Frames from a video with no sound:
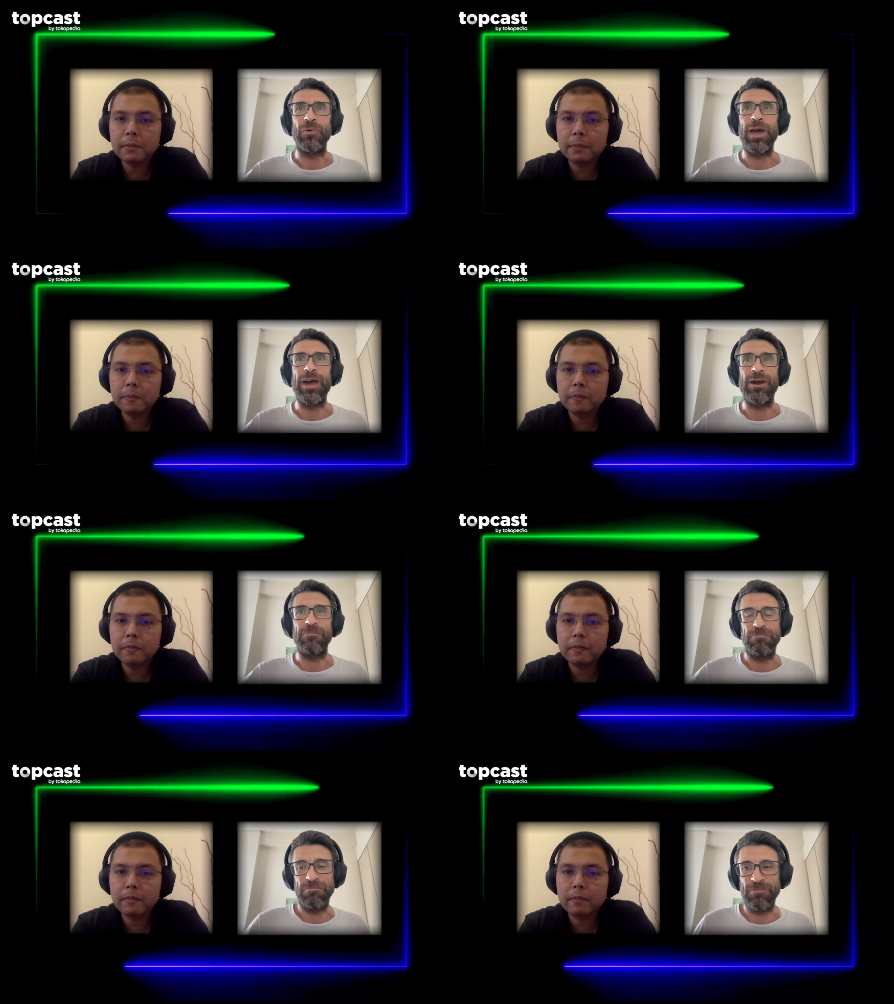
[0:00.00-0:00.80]

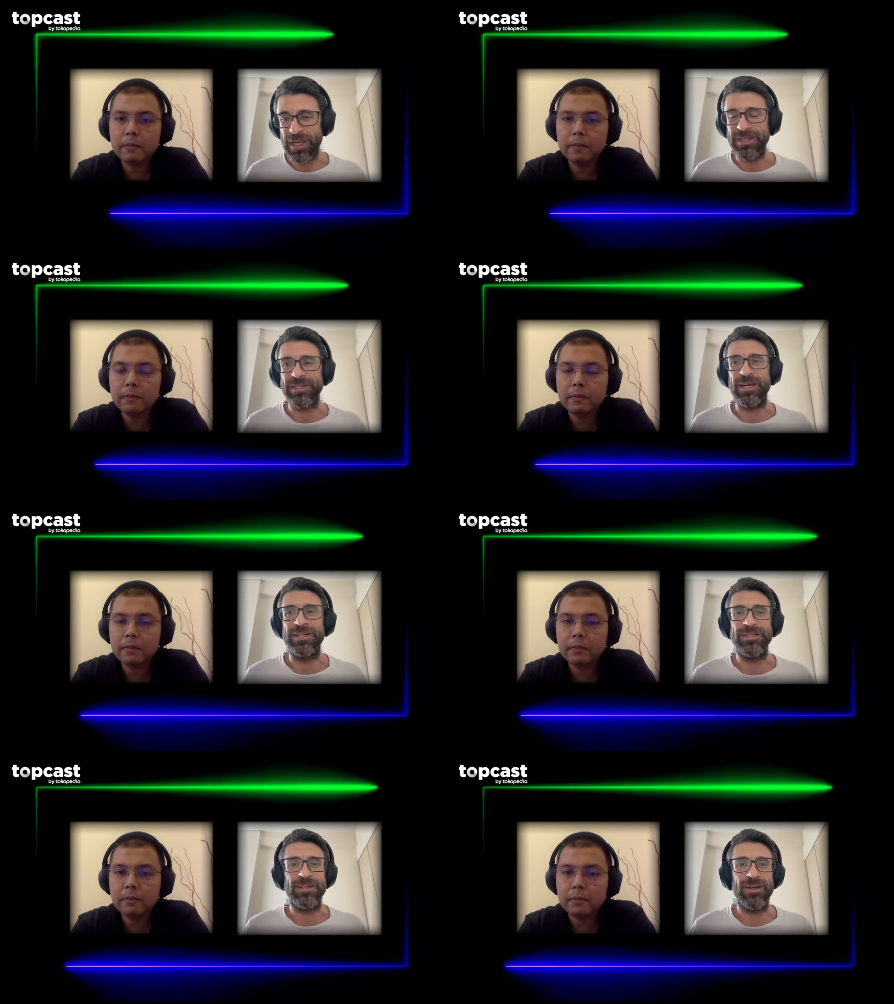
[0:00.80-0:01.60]
Speaker 1: where data
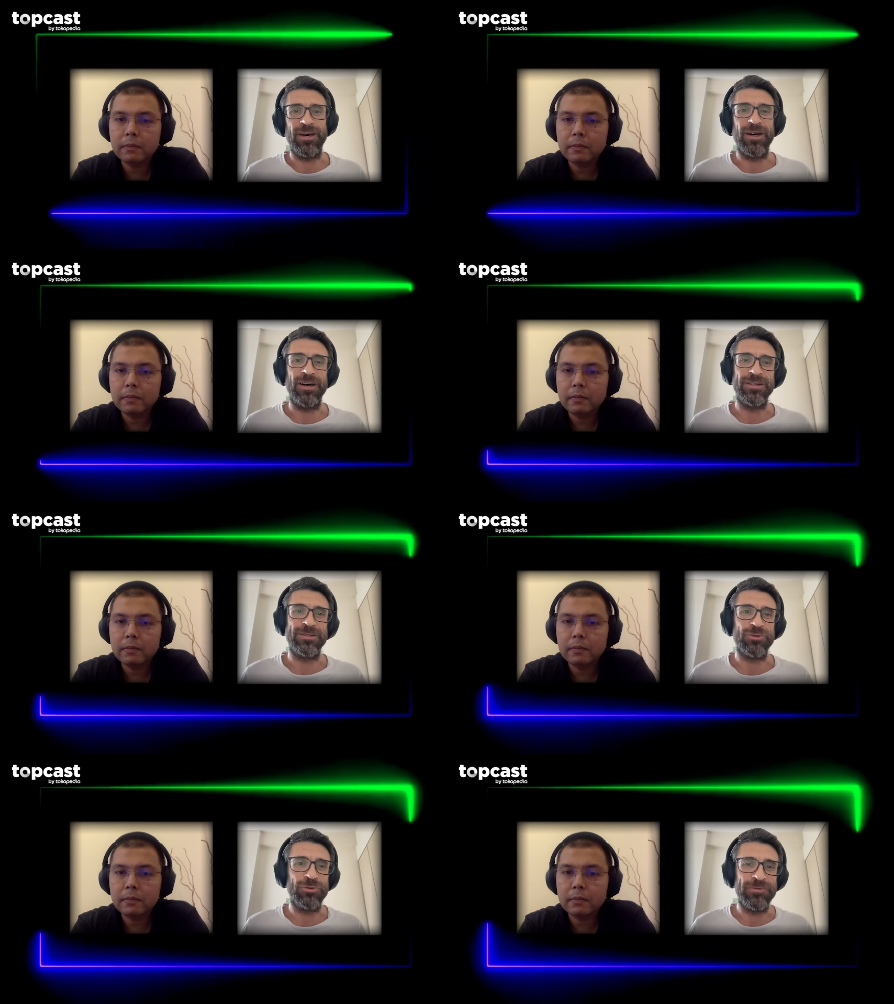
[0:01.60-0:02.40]
science uh,
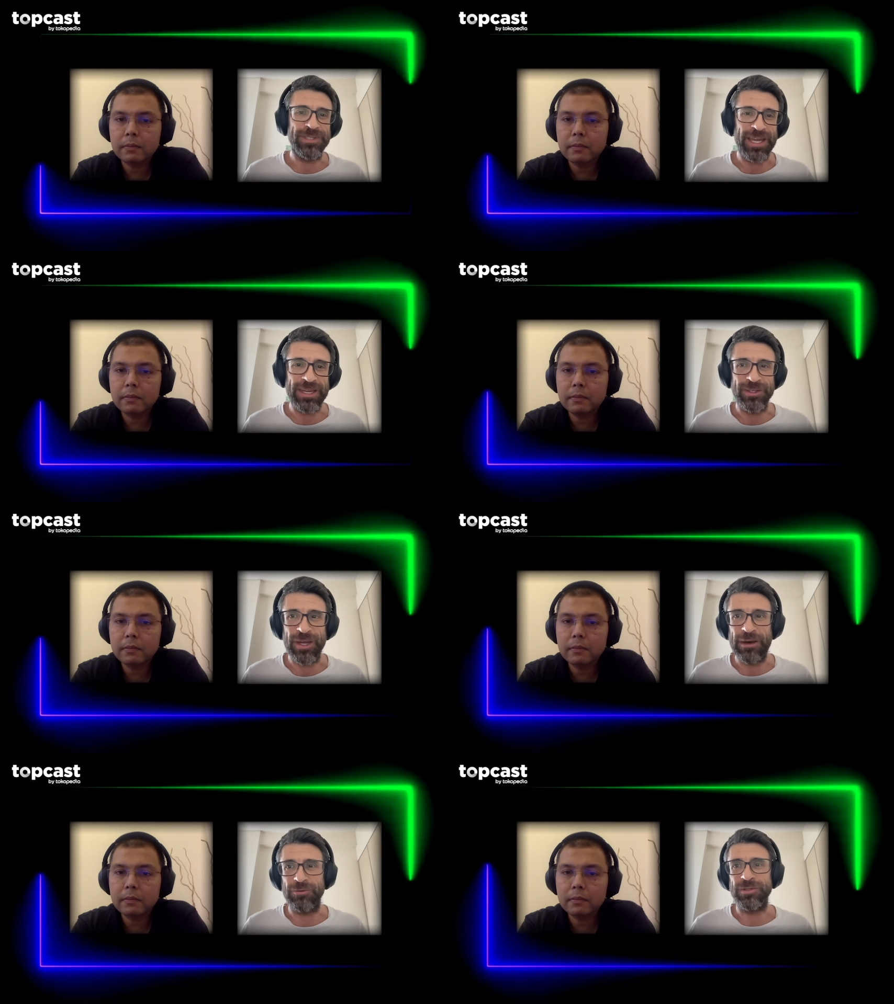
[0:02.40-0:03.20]
sort of stands
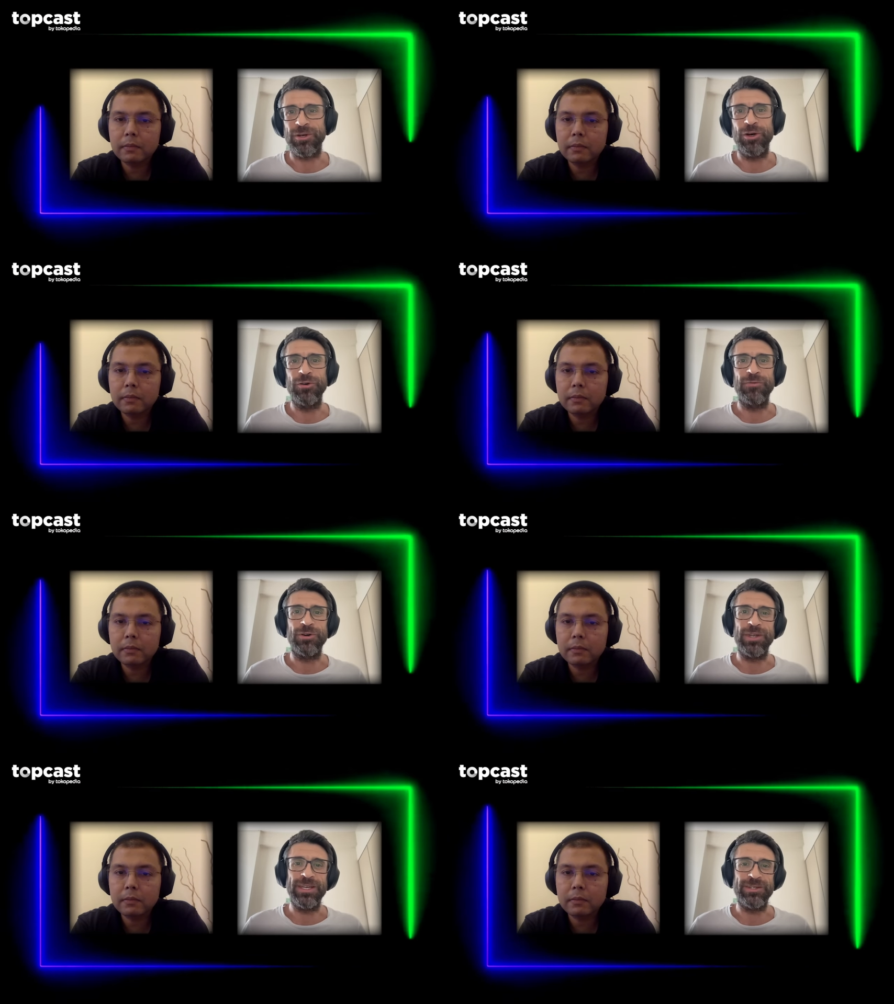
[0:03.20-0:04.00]
out
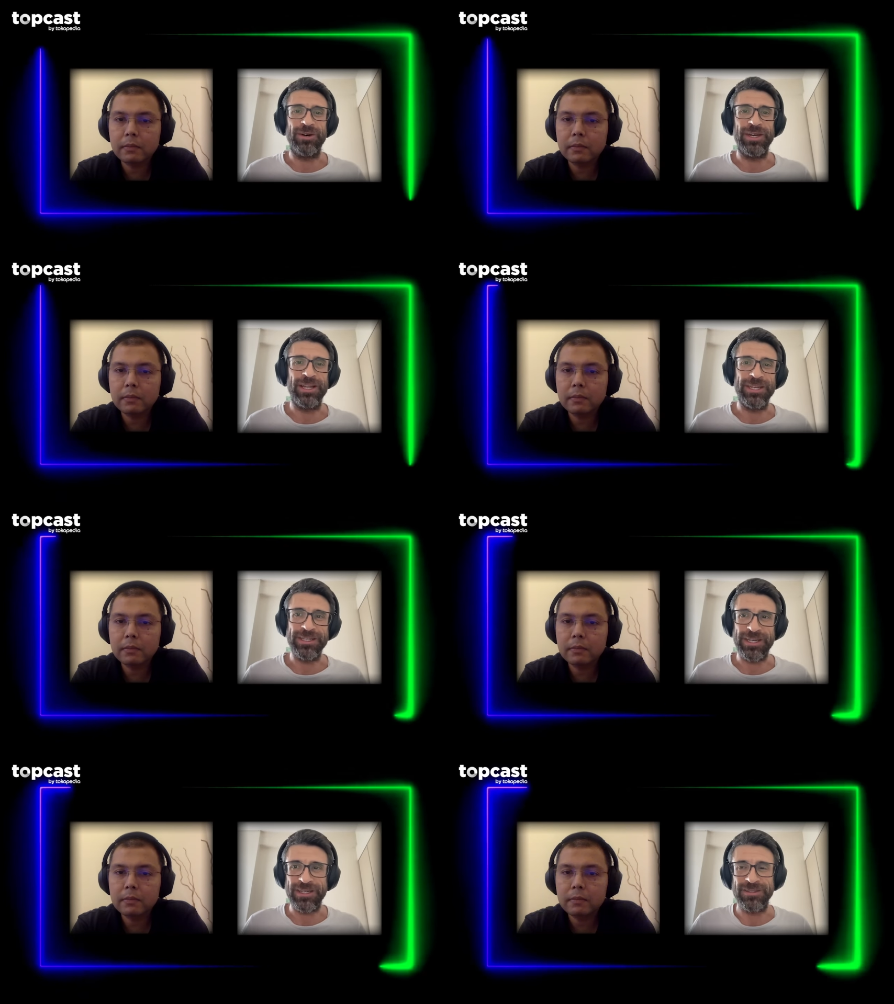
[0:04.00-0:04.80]
over data
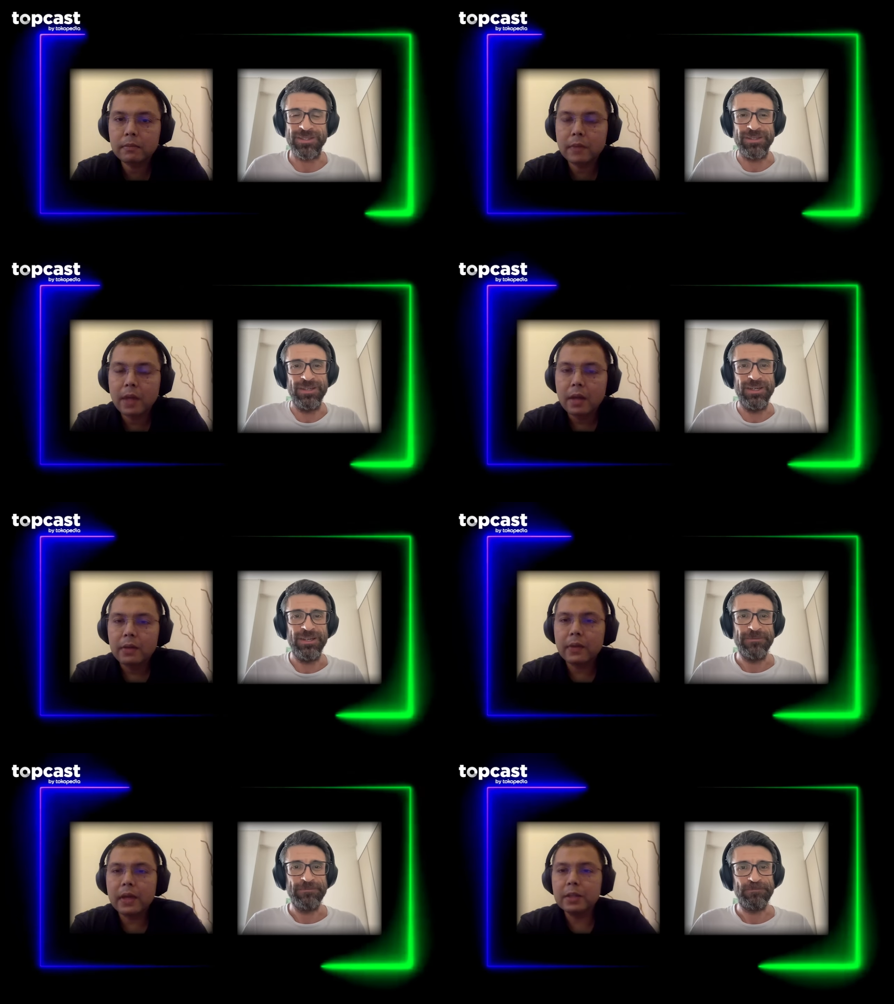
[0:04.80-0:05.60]
analytics.
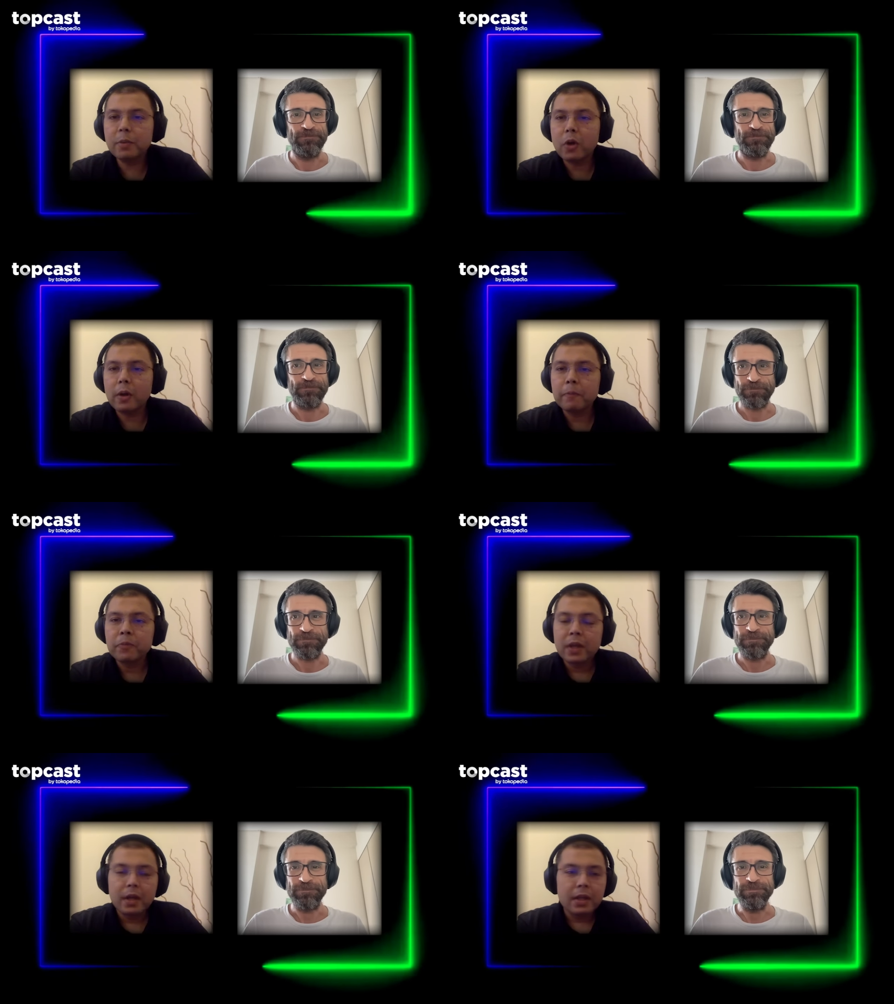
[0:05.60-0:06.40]
Speaker 2: Thanks,
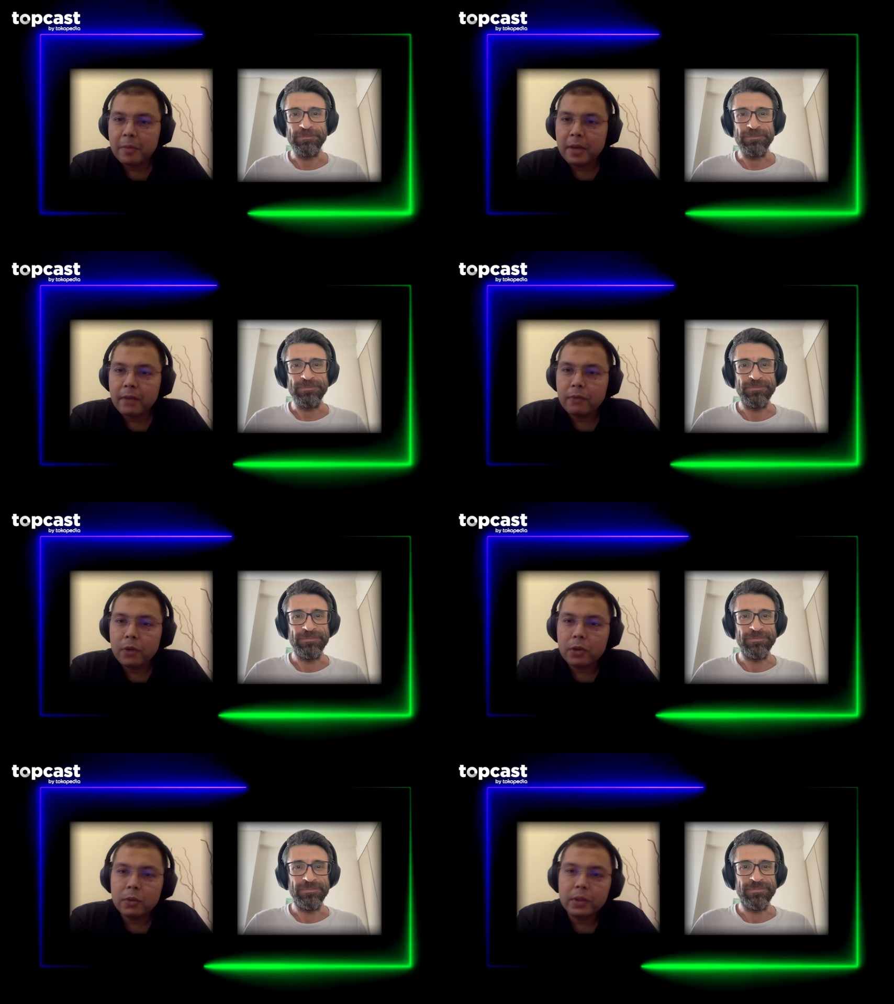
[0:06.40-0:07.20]
Paul. A lot of
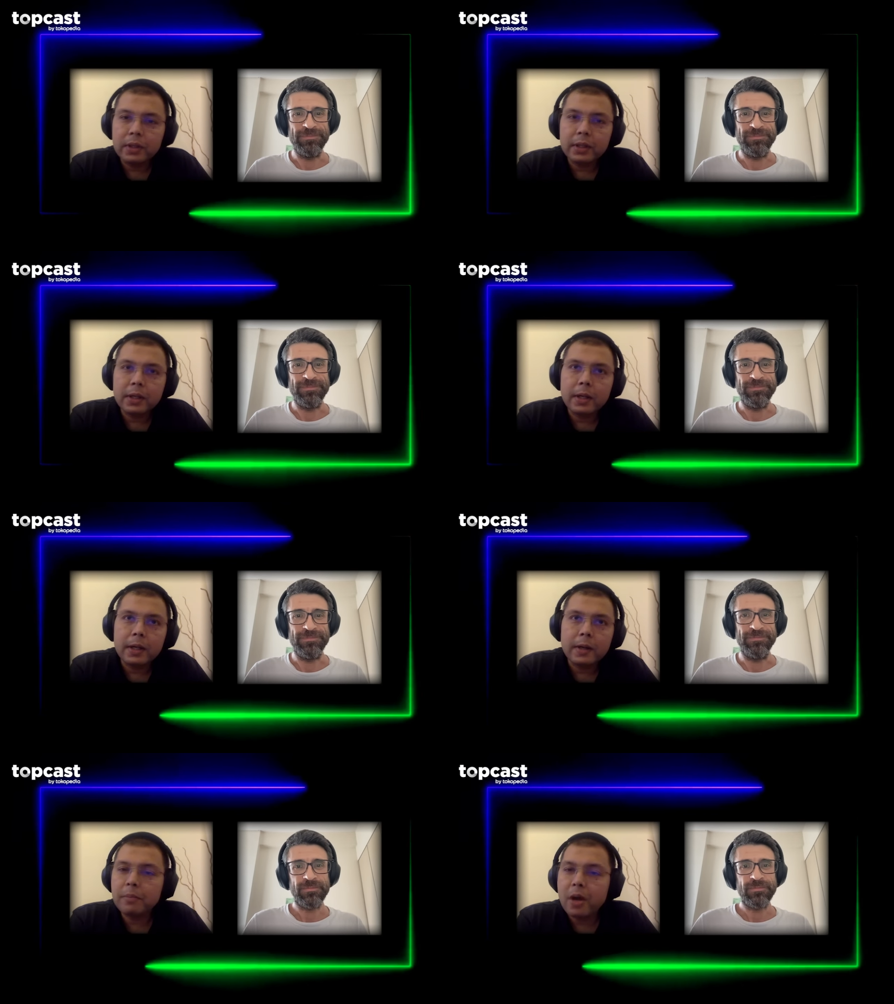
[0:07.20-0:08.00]
people I've worked with
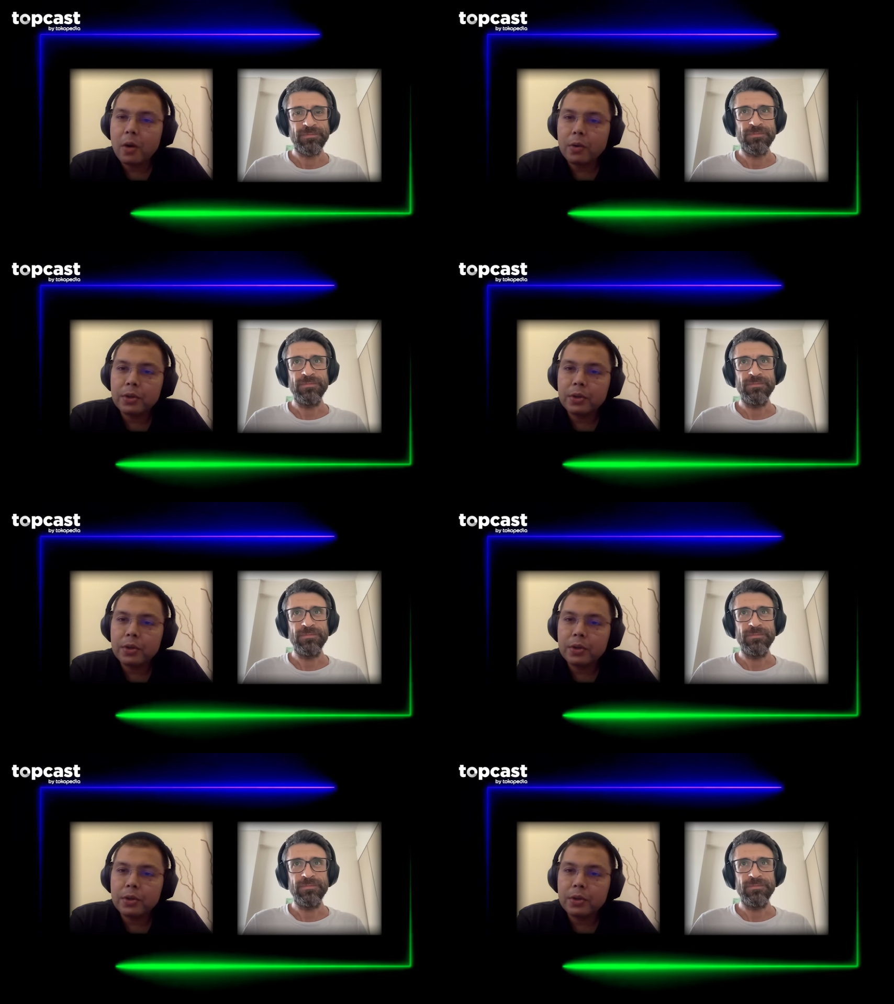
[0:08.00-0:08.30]
talk